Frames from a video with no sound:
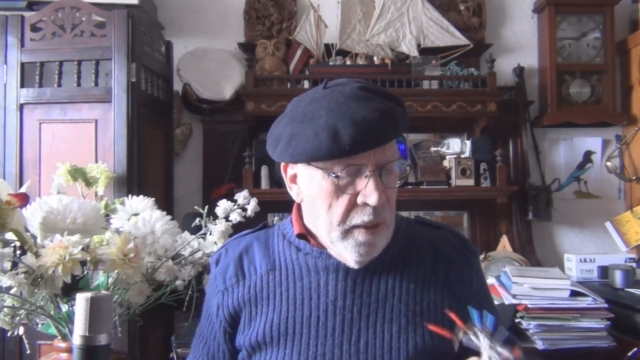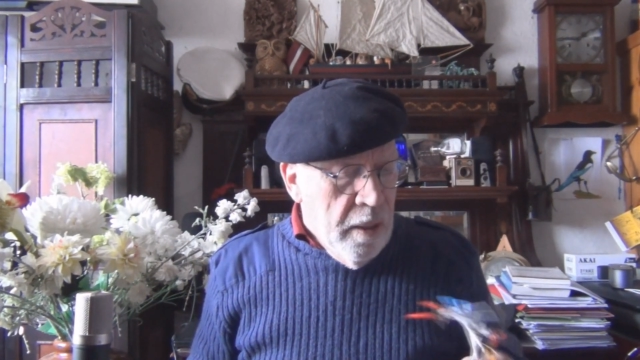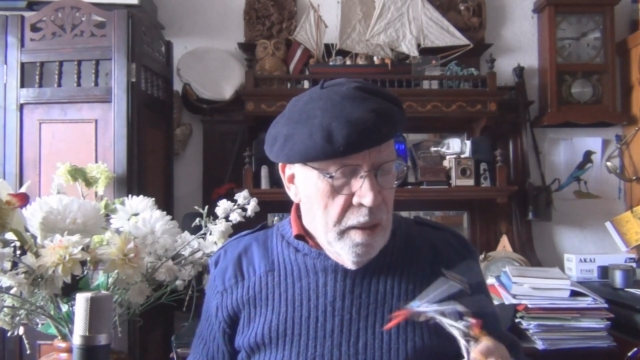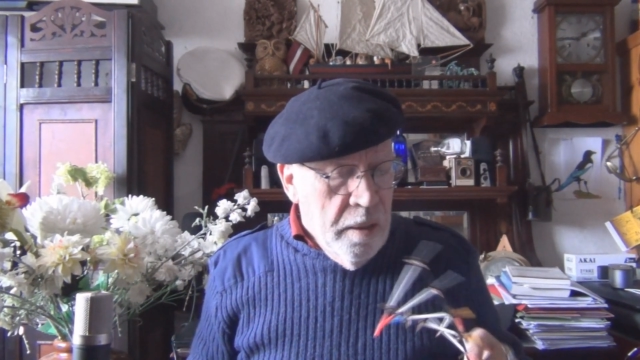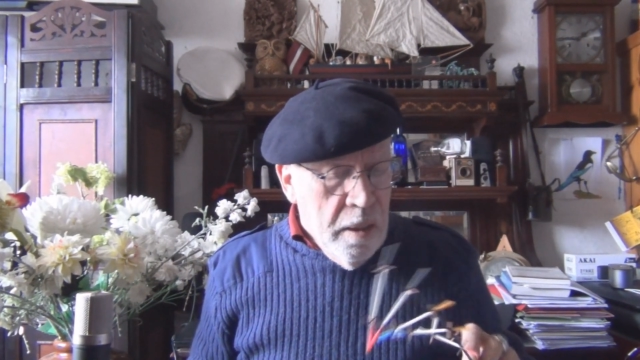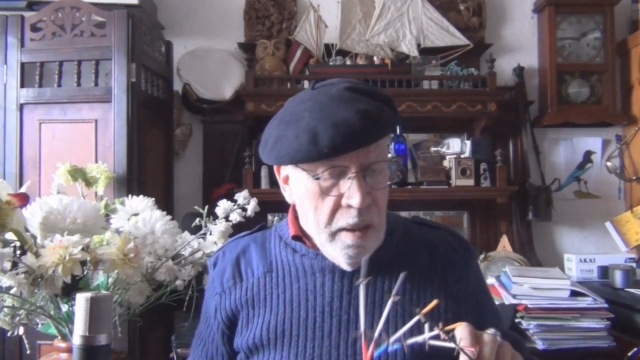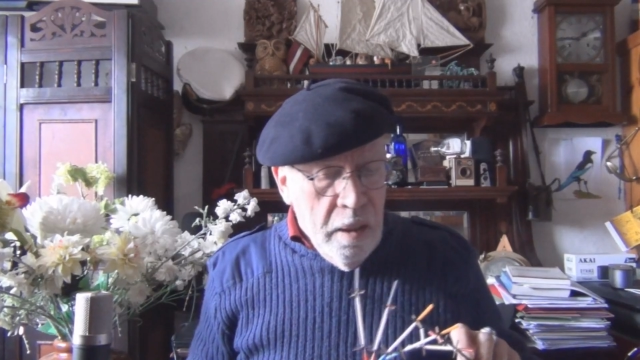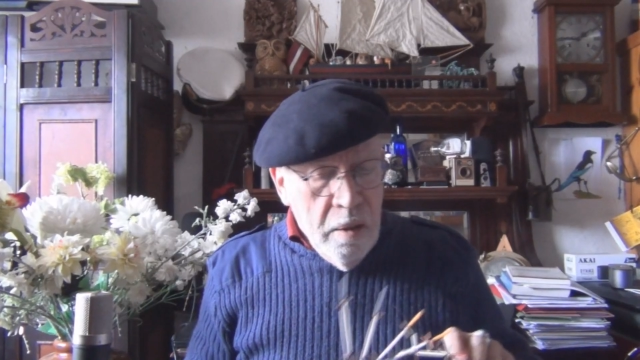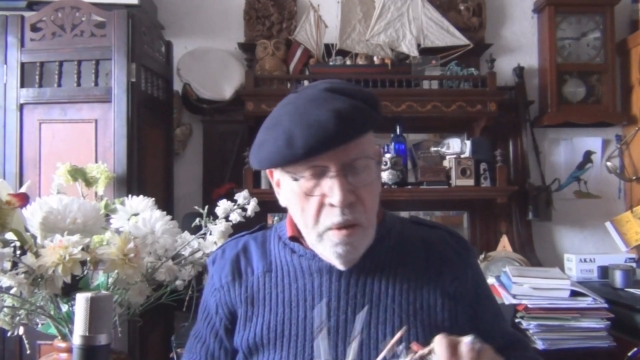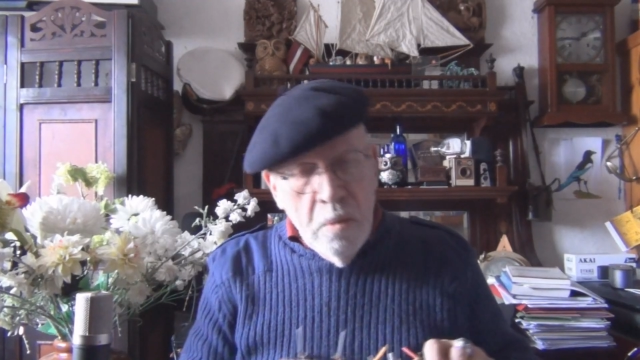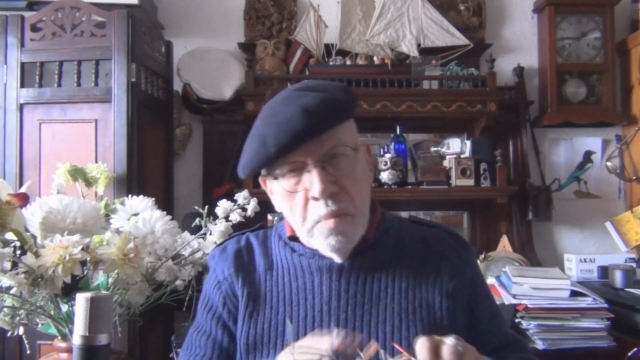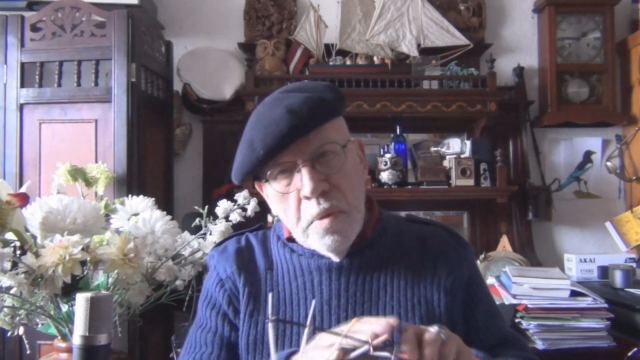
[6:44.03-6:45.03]
And they get
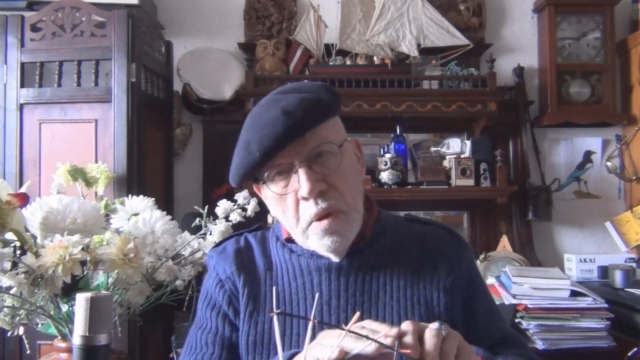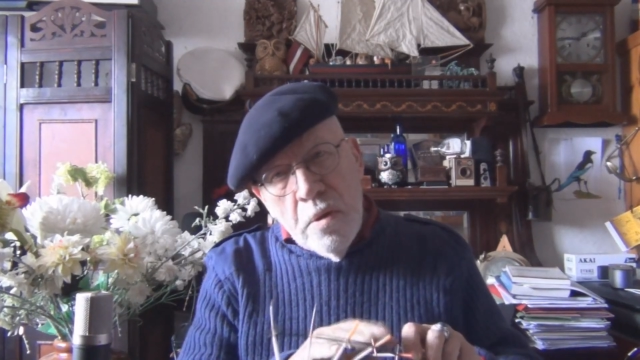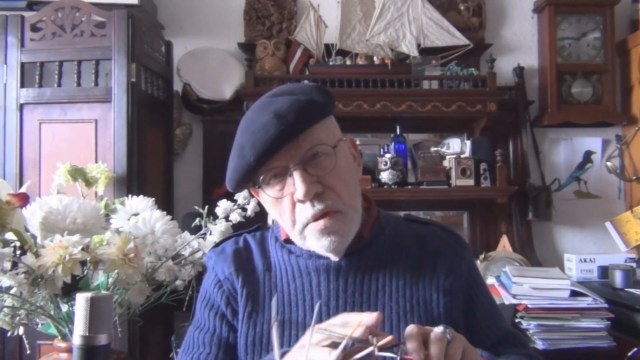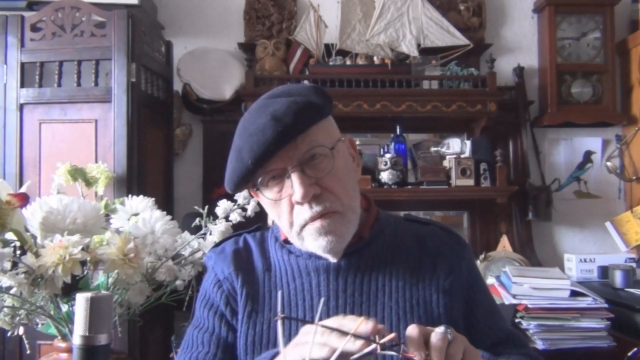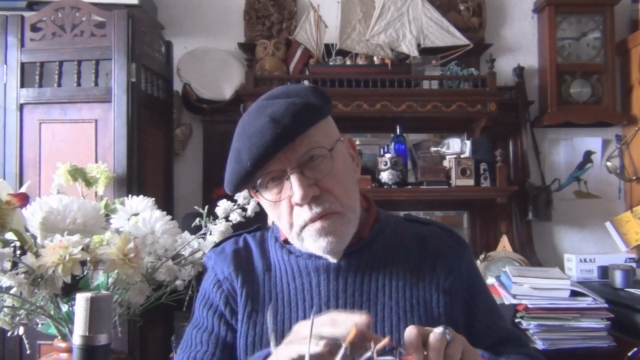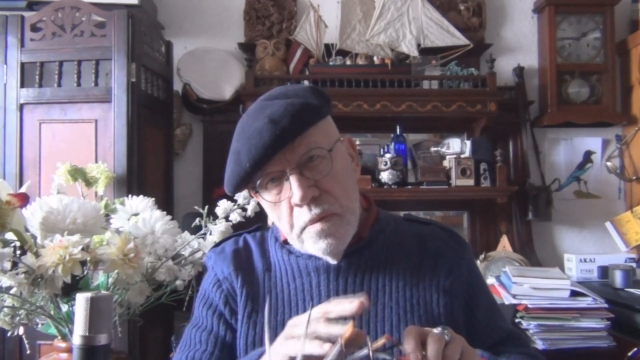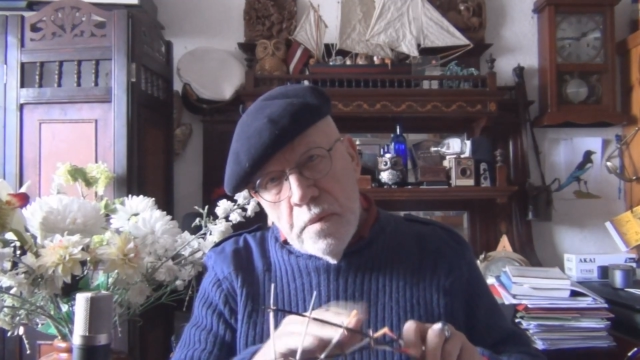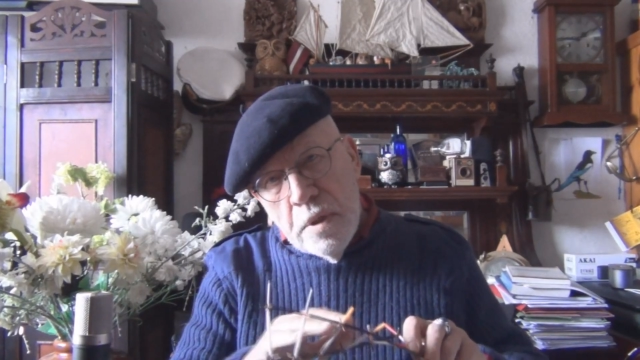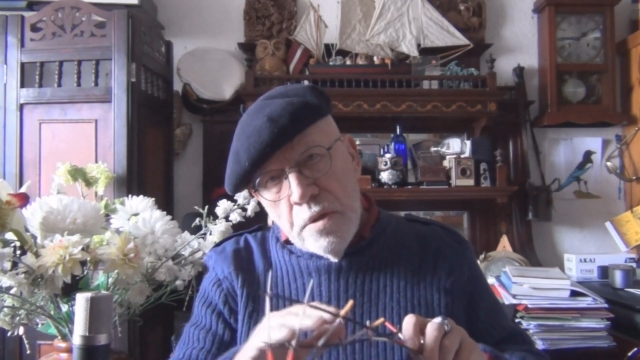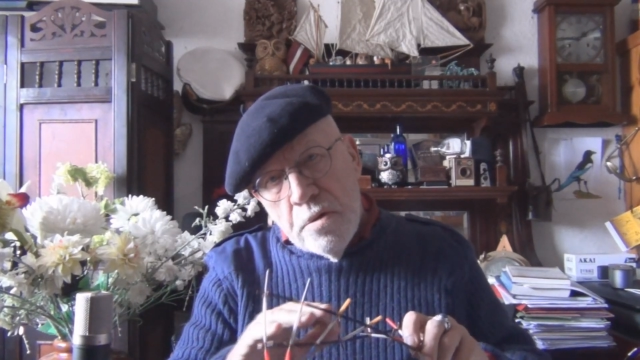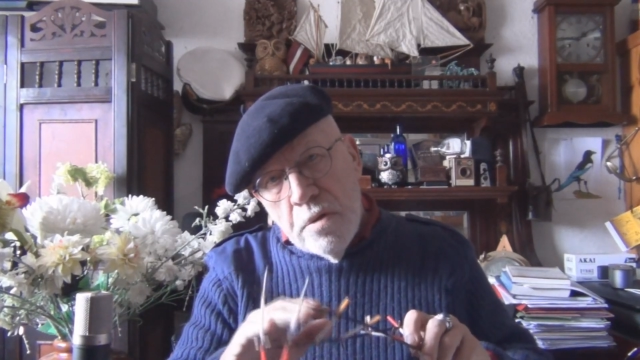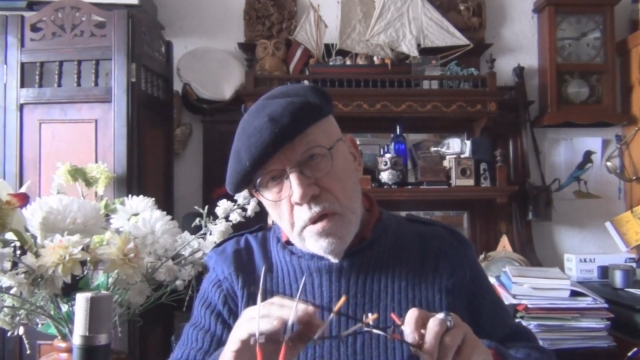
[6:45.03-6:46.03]
old because of
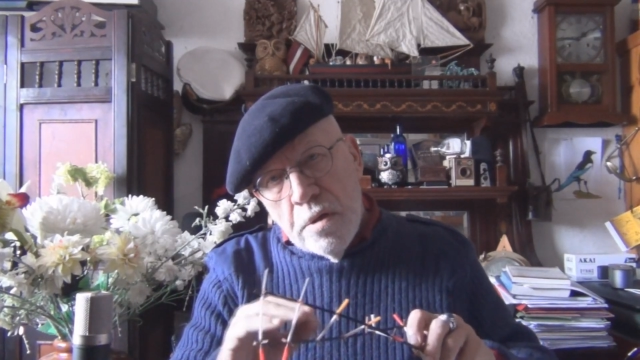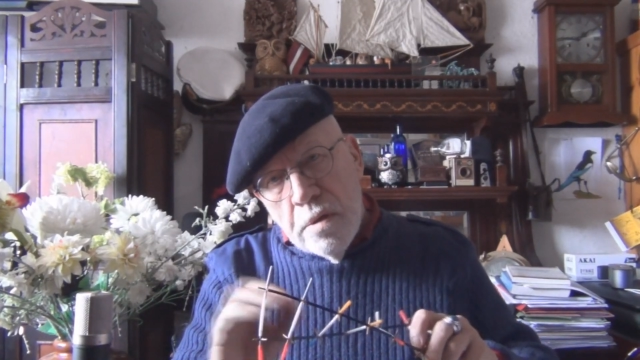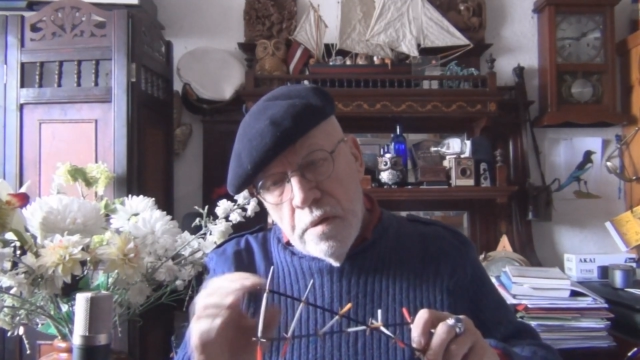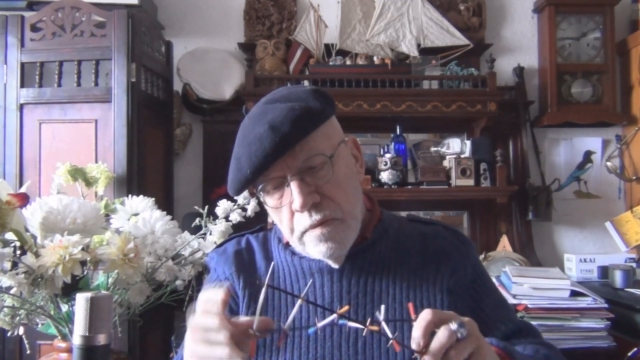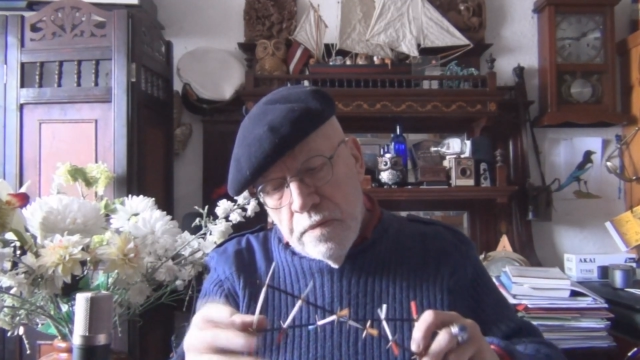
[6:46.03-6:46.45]
destruction